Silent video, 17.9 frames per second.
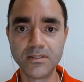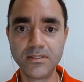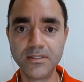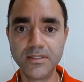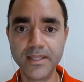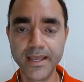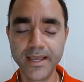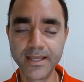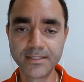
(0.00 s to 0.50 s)

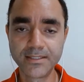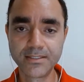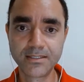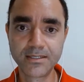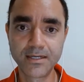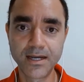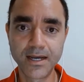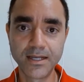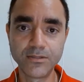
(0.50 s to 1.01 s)
That
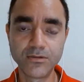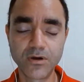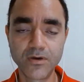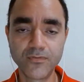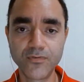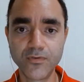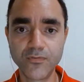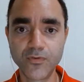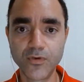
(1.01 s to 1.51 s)
kind
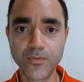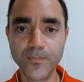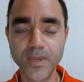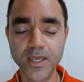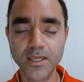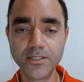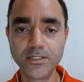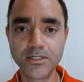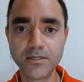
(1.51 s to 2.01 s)
of
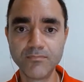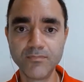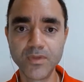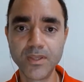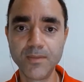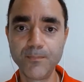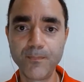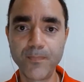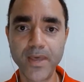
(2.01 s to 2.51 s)
information
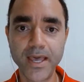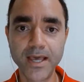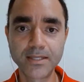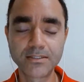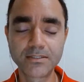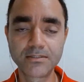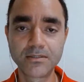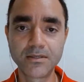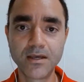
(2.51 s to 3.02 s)

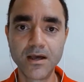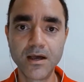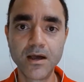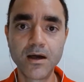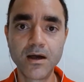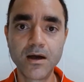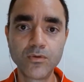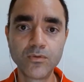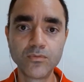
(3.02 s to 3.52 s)
impacts
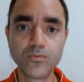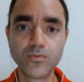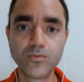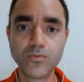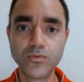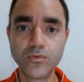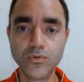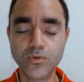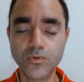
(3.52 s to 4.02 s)
how
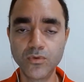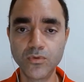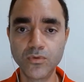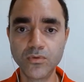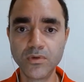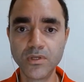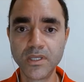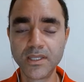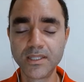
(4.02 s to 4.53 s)

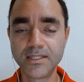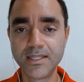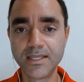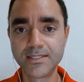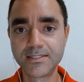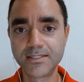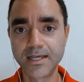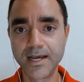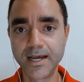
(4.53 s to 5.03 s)
you
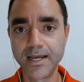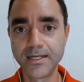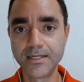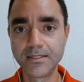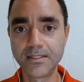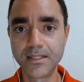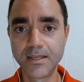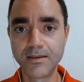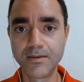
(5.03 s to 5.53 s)

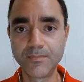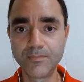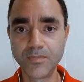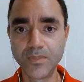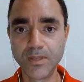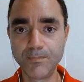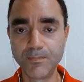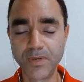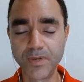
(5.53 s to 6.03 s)
design
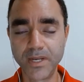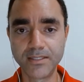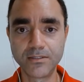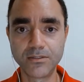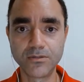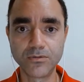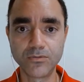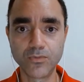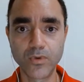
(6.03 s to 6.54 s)
the plant,
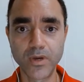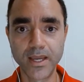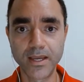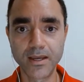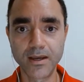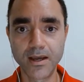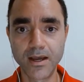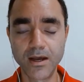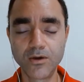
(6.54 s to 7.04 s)

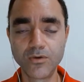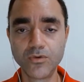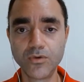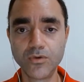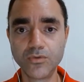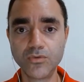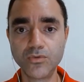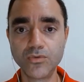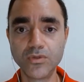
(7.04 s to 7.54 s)
how you
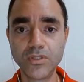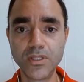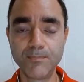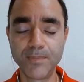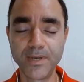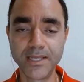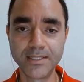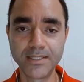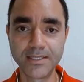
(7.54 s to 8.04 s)
do the
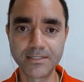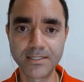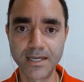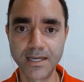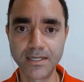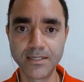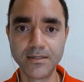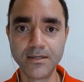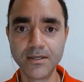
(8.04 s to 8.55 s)
plant
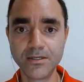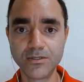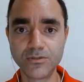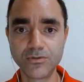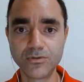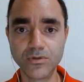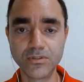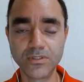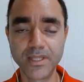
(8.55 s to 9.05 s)
design.
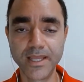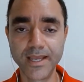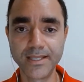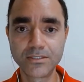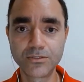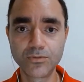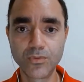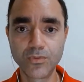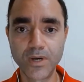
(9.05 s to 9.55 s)
So
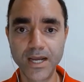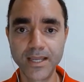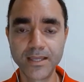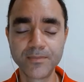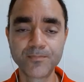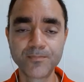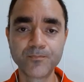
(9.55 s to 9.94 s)
that's why